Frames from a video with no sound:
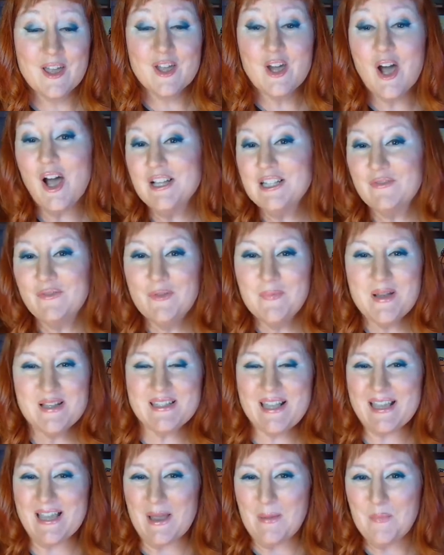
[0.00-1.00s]
costs for my
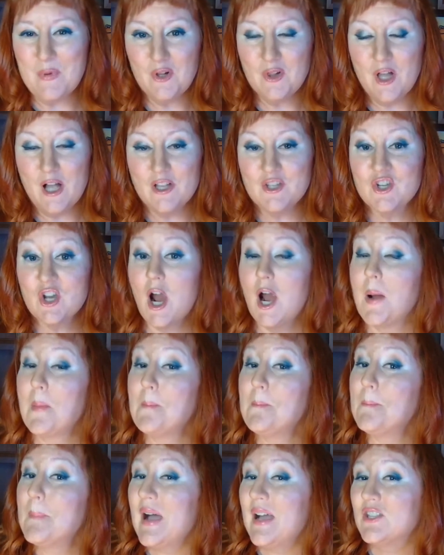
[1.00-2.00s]
second book launch are
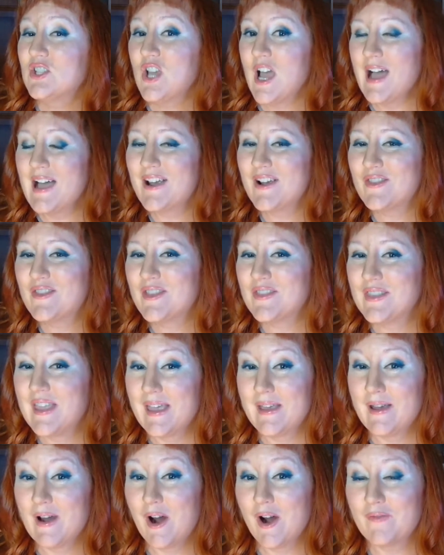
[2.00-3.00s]
much higher than
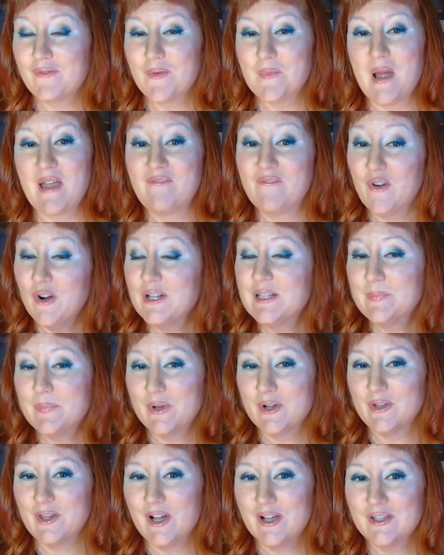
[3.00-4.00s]
they are for my first
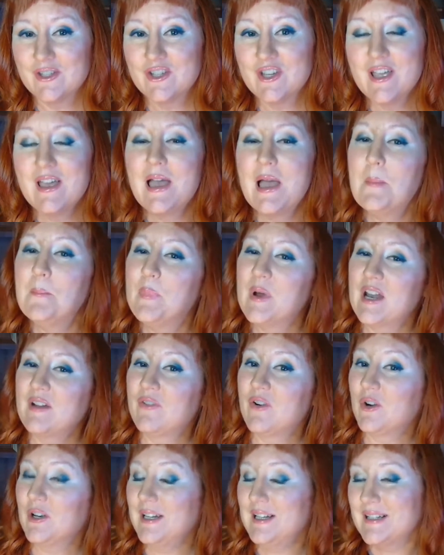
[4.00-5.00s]
book launch, but
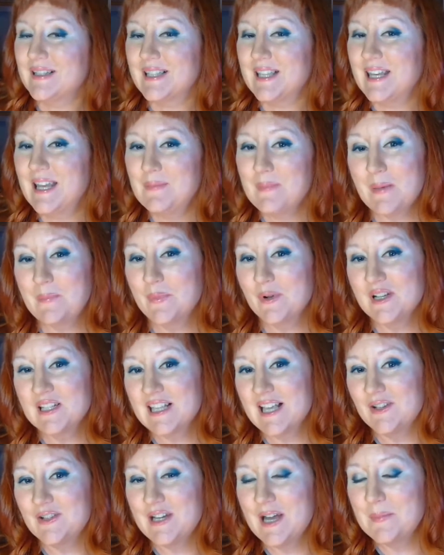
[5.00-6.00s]
I've already exceeded my book
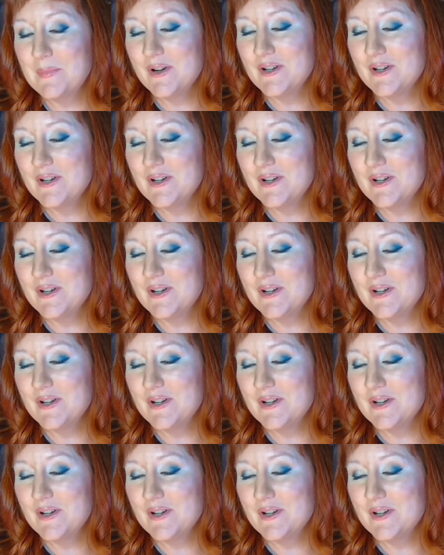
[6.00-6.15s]
sale numbers.